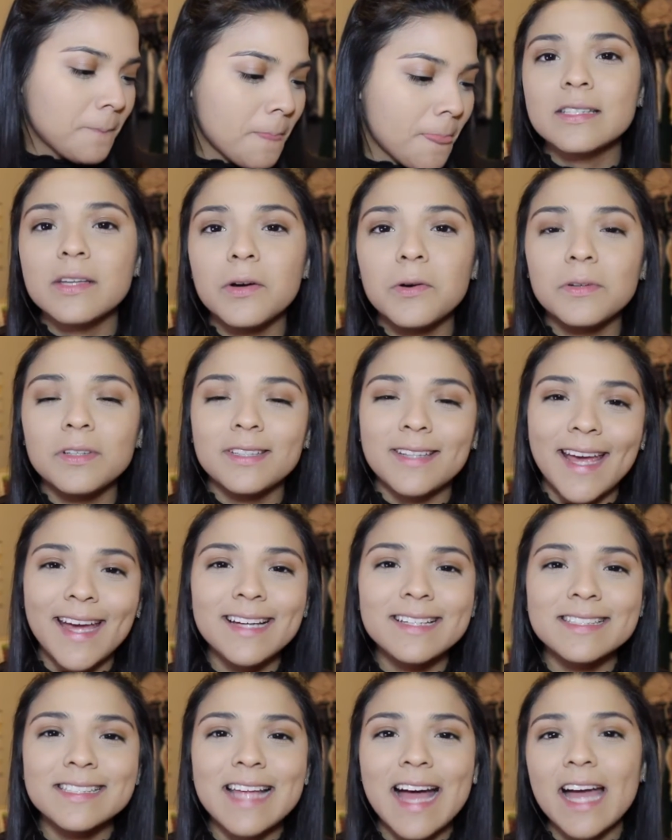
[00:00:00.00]
So
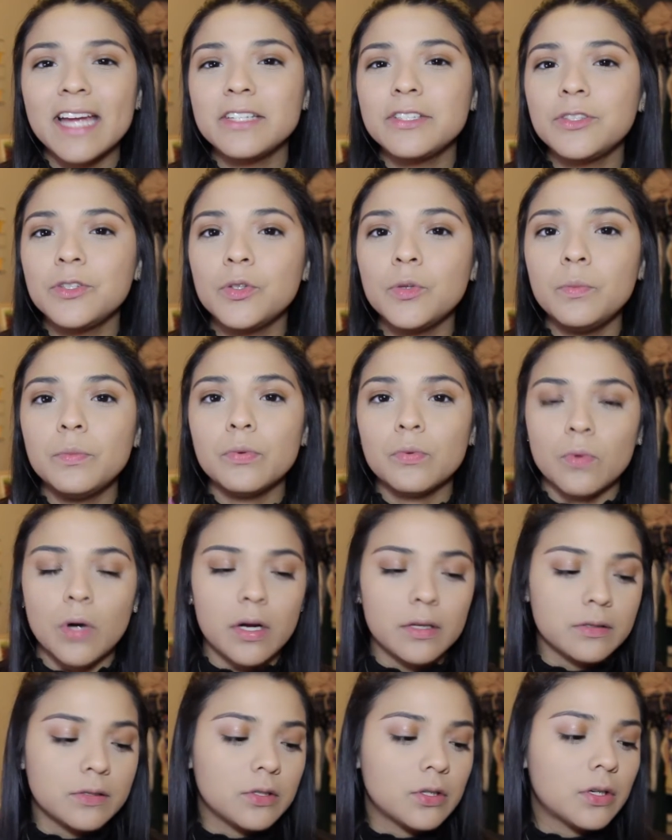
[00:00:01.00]
next, I do
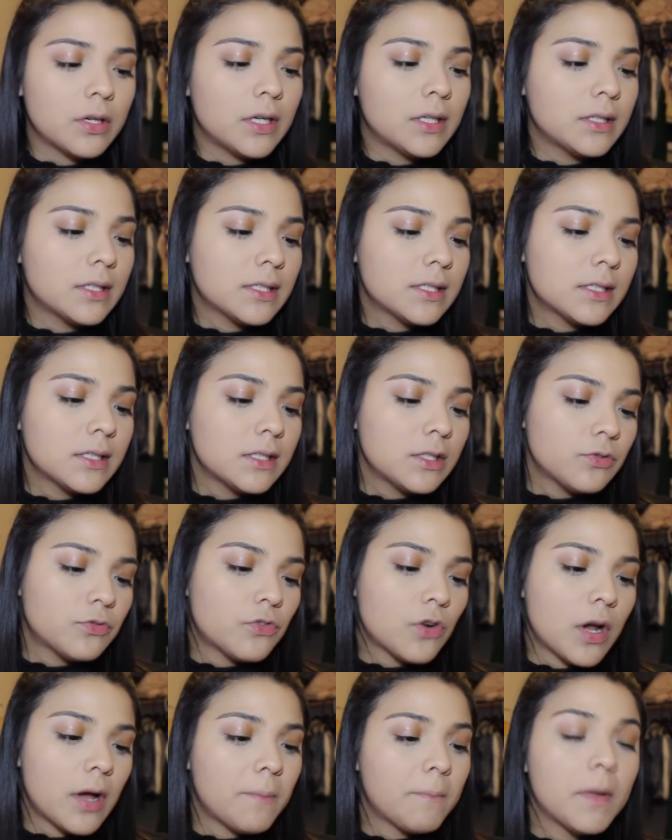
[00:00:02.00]
bronzer, and this is
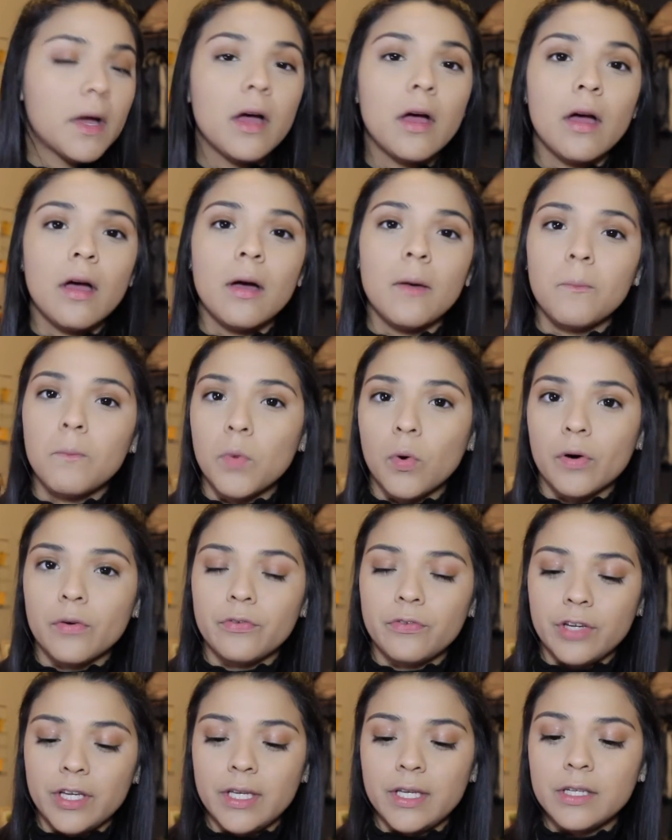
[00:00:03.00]
from
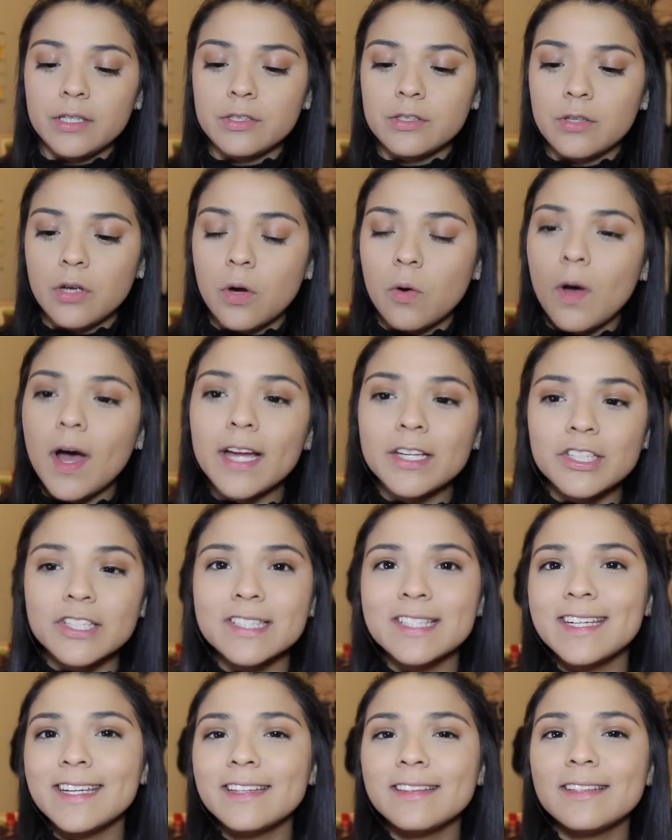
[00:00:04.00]
Morphe. So I
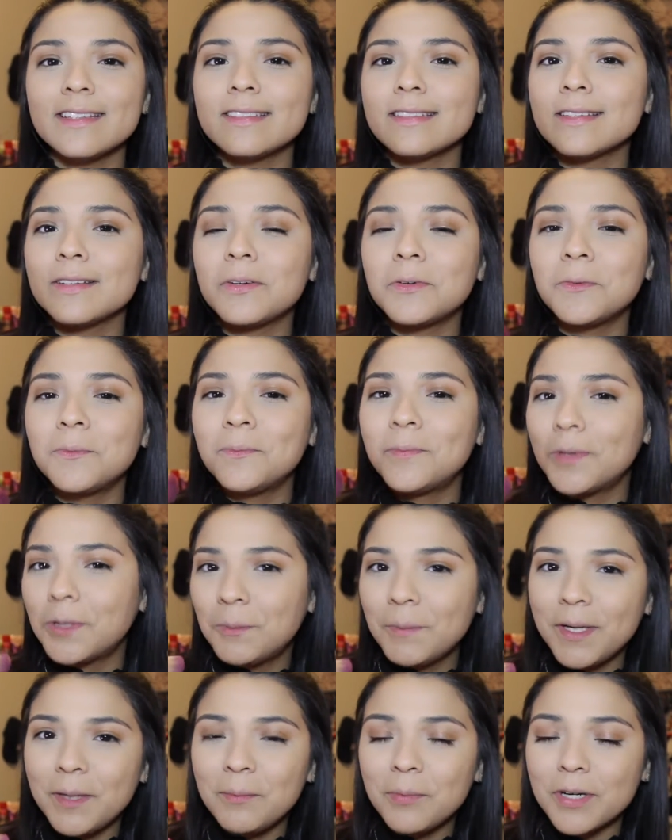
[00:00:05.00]
just get this little
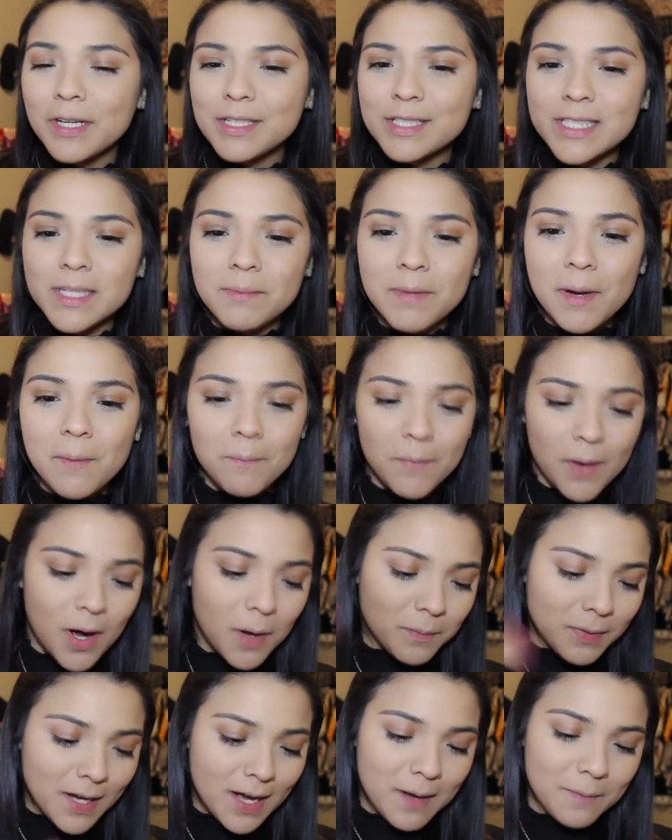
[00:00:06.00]
mermaid brush that my
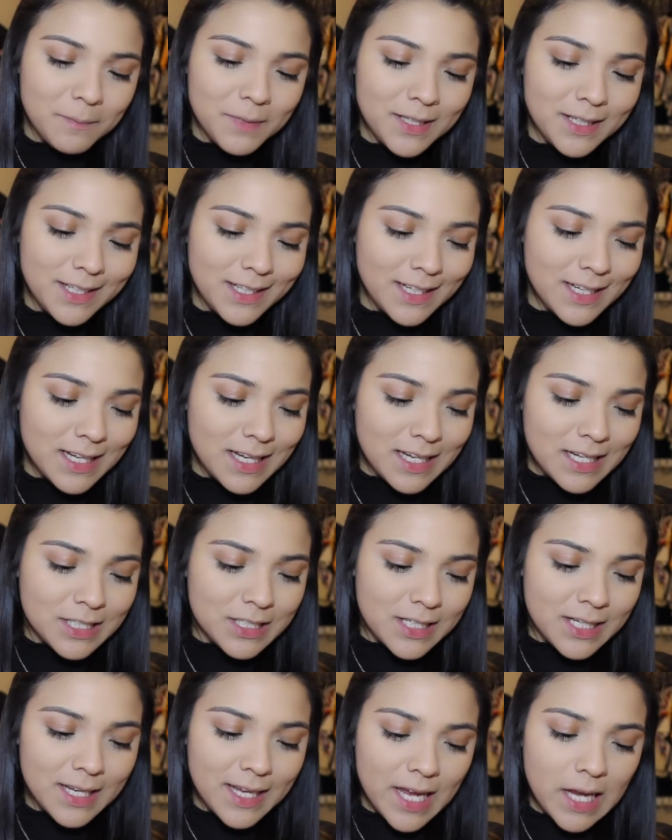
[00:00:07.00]
mom got me.
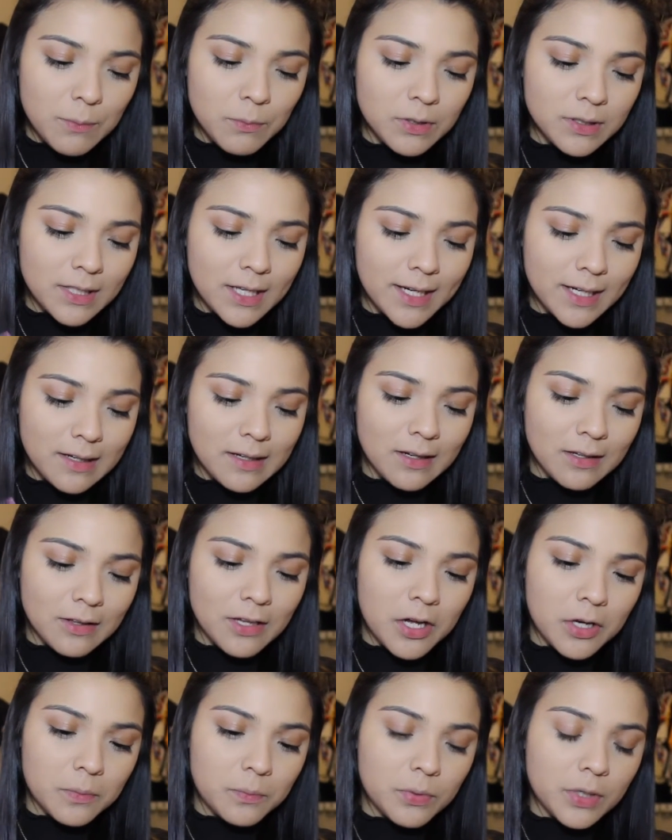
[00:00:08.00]
It came with like a
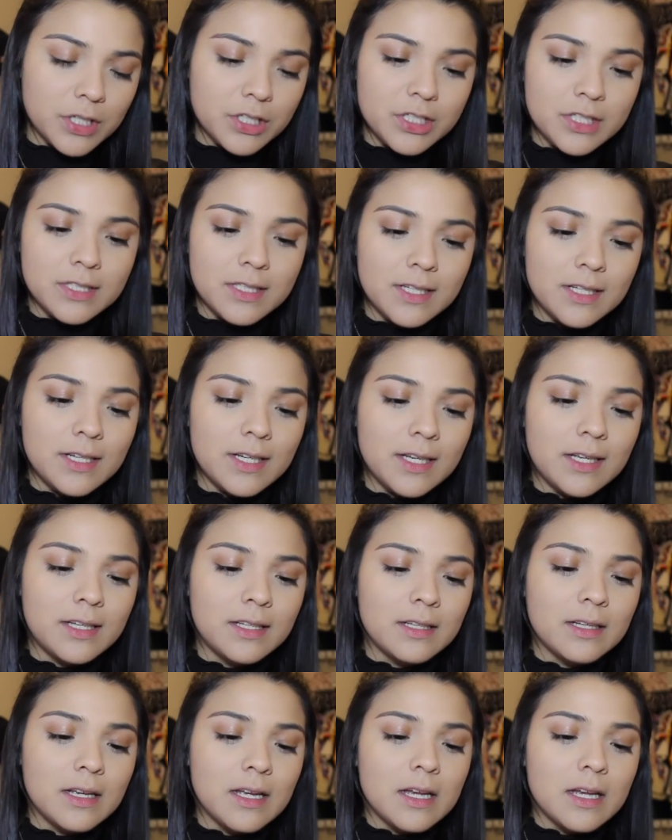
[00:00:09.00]
lot of brushes in it.